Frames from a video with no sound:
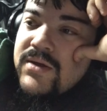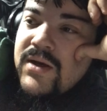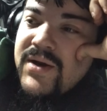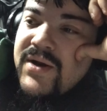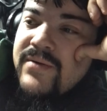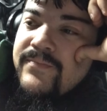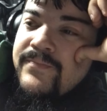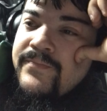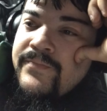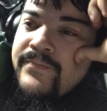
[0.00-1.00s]
Um,
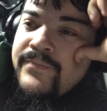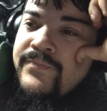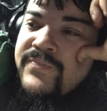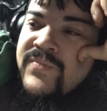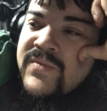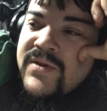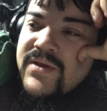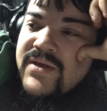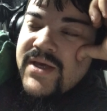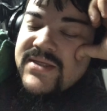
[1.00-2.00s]

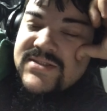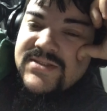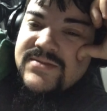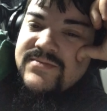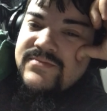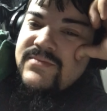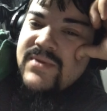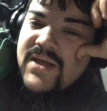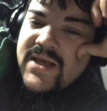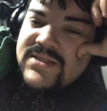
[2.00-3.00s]
it's
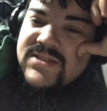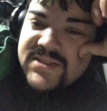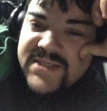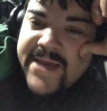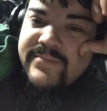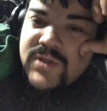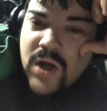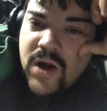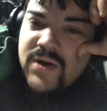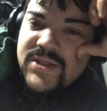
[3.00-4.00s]
it's the same
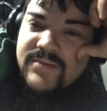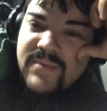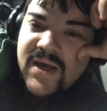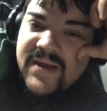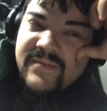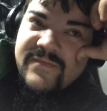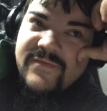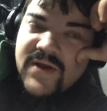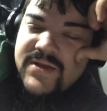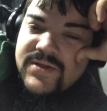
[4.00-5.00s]
card that my
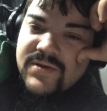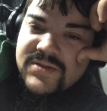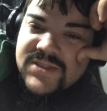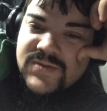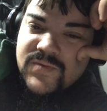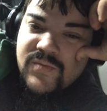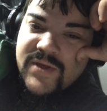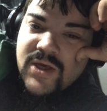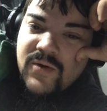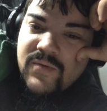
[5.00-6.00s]
friend uses when
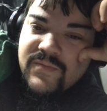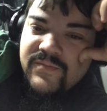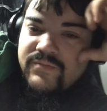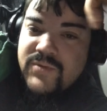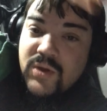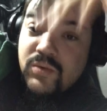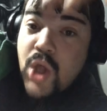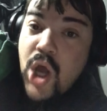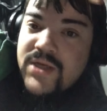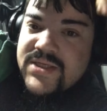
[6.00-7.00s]
we go you know
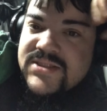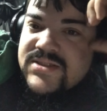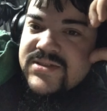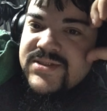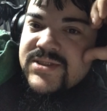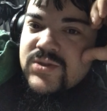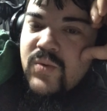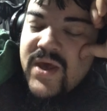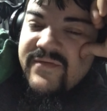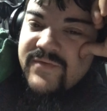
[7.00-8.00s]
long distances
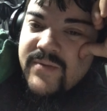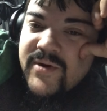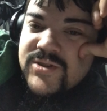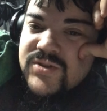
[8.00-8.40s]
away from our